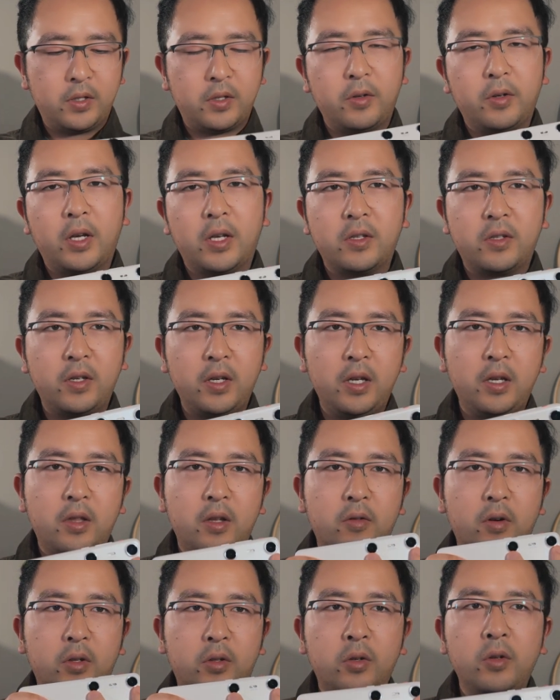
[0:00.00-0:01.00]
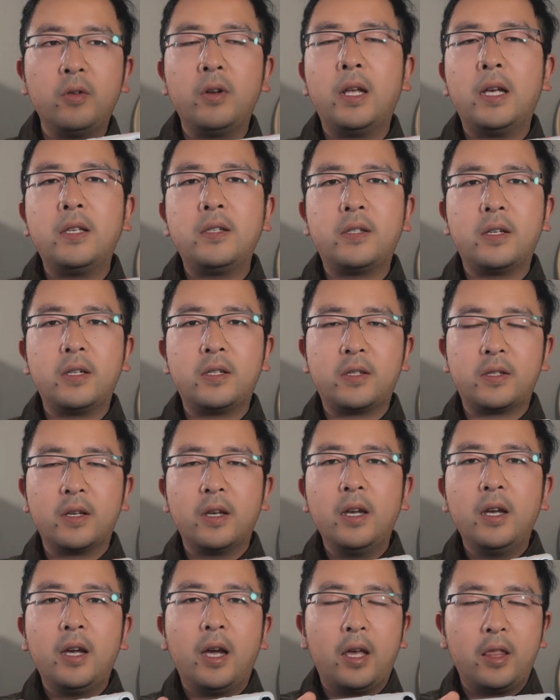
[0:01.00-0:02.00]
You can see there are two lenses
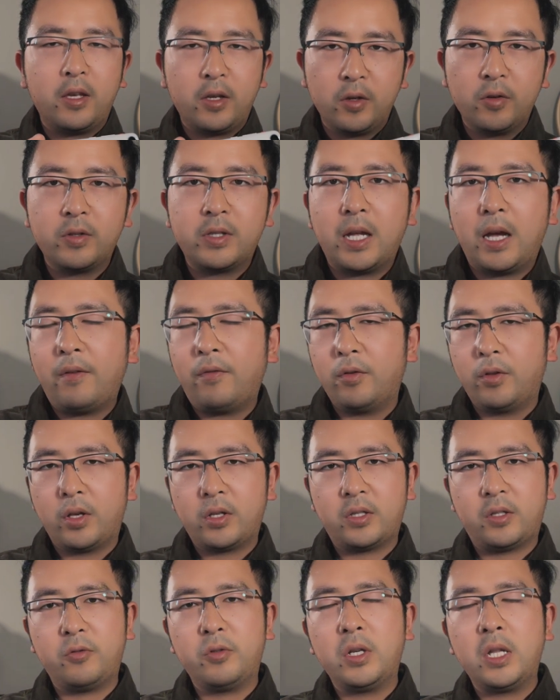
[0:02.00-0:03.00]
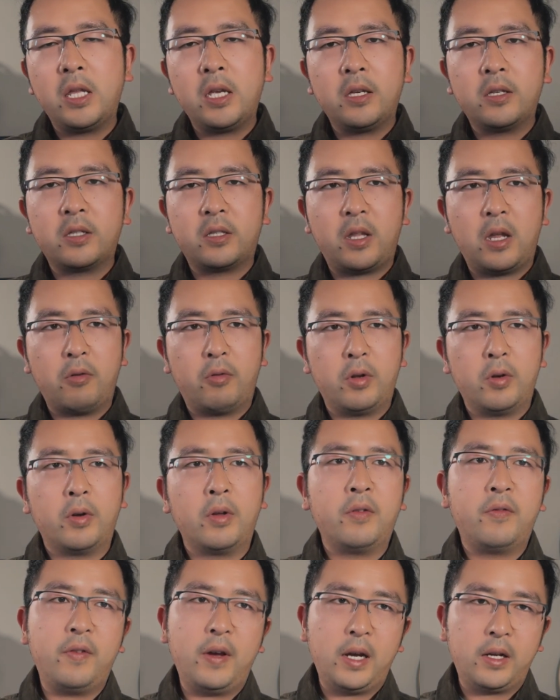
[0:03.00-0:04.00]
and they use that for the 3D stereo
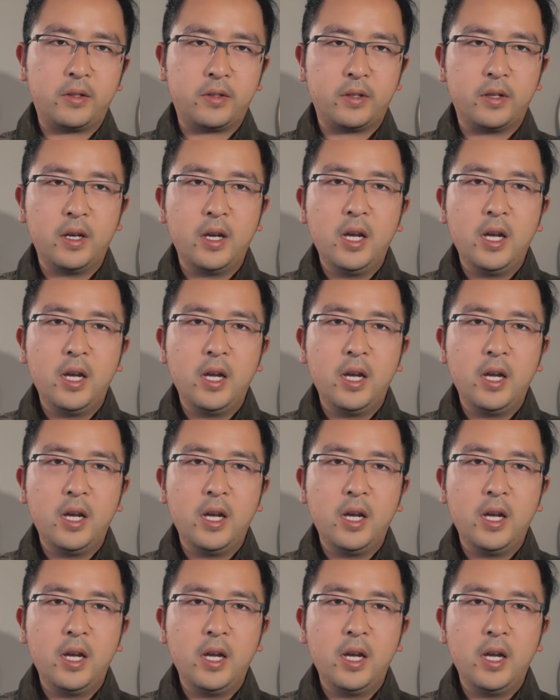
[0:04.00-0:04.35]
effect.